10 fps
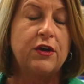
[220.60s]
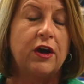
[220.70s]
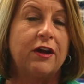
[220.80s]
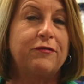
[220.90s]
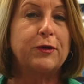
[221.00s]

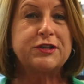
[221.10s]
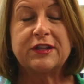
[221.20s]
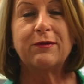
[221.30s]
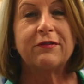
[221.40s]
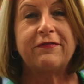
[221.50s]

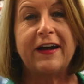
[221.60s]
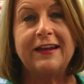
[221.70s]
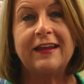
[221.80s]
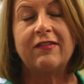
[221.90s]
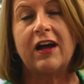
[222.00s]
Unfortunately, we're
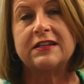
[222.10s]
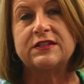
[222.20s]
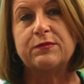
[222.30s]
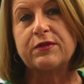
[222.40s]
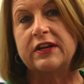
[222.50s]
finding lots
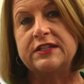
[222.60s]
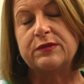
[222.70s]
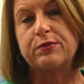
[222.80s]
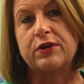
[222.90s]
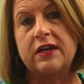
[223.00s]
of marine
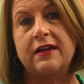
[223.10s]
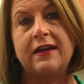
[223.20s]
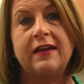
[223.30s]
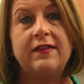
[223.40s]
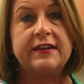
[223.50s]
debris
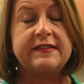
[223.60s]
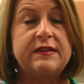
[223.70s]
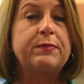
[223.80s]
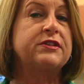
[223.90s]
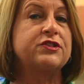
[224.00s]
in the
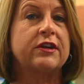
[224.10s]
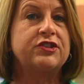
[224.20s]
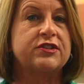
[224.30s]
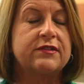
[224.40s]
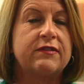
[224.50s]
deepest
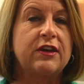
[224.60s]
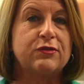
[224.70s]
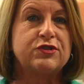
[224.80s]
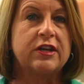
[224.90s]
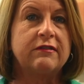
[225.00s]
trenches of the
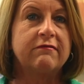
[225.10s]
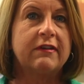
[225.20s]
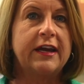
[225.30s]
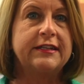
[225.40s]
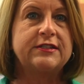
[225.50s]
ocean,
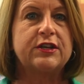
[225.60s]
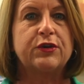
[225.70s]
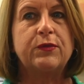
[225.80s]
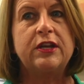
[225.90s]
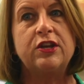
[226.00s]
right?
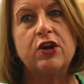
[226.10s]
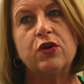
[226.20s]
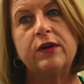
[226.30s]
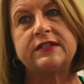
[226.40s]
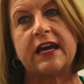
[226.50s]
So we
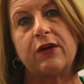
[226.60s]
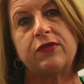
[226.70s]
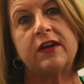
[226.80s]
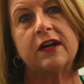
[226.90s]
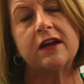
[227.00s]
know it's
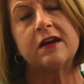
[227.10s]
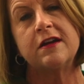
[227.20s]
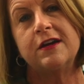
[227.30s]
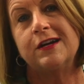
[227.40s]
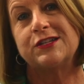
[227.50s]
out there.
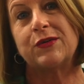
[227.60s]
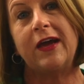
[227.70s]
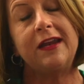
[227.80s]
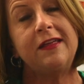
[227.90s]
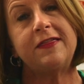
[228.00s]
So
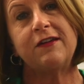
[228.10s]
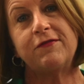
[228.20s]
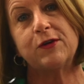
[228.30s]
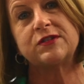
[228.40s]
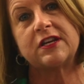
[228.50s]
anything
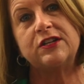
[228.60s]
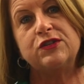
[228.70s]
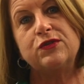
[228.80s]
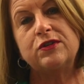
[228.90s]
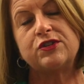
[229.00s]
folks can
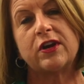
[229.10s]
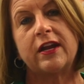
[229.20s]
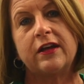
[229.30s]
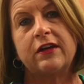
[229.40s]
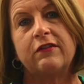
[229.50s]
do to try
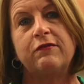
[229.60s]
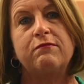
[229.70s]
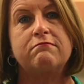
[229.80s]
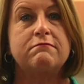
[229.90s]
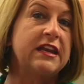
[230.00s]
to
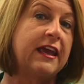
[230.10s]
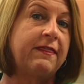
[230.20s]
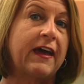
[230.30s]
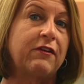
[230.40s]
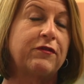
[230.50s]
mitigate
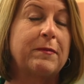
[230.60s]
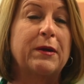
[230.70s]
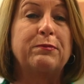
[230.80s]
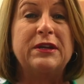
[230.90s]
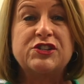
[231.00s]
that from our
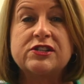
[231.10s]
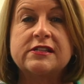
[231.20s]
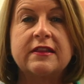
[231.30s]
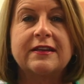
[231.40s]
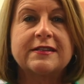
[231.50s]
beaches
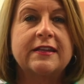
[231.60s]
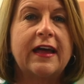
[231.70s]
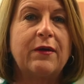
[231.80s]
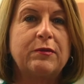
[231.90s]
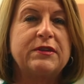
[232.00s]
and things like
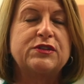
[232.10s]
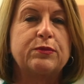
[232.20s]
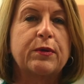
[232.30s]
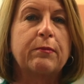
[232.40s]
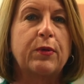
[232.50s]
that would be
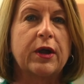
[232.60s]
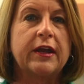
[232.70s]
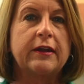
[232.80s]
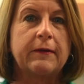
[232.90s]
super important.